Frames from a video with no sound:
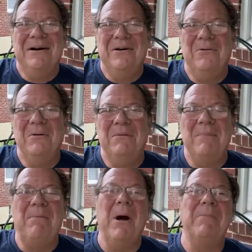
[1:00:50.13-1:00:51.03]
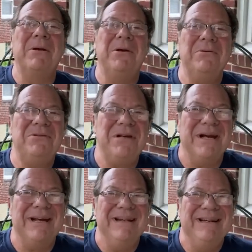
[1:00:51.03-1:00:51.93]
on my barbecue
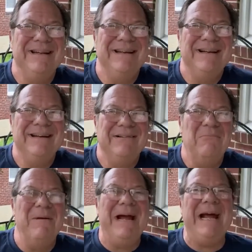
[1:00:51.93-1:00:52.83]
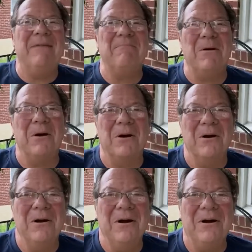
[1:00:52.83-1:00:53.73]
chicken, on my hamburger.
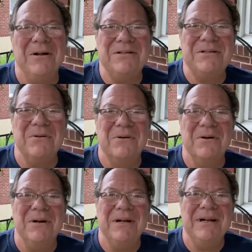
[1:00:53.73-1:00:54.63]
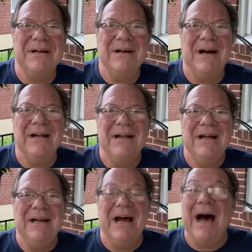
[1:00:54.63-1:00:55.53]
Oh, it's so good.
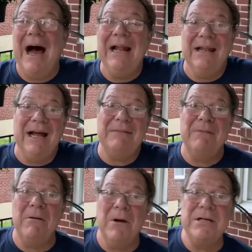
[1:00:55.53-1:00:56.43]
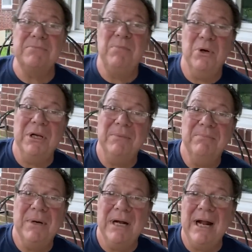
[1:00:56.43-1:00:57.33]
Now, I like my rice pudding,
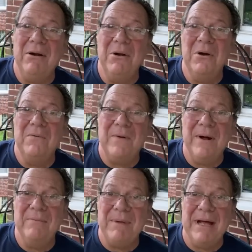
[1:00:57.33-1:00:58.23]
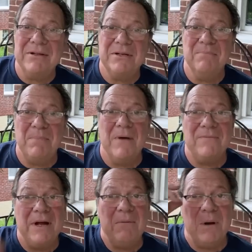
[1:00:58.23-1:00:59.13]
but I don't know about the
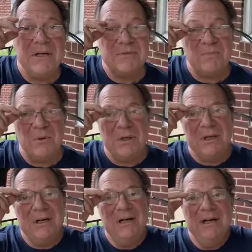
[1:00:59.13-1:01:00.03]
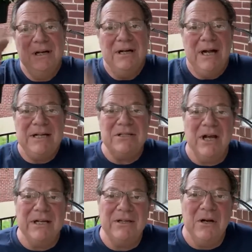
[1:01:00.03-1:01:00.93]
buffet rice pudding. That's
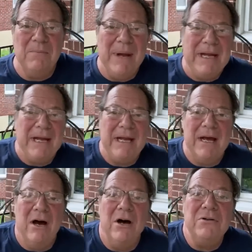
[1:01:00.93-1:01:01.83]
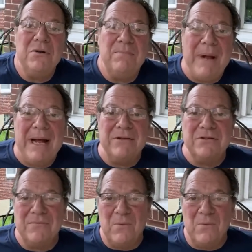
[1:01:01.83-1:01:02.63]
like they're making 100 pounds of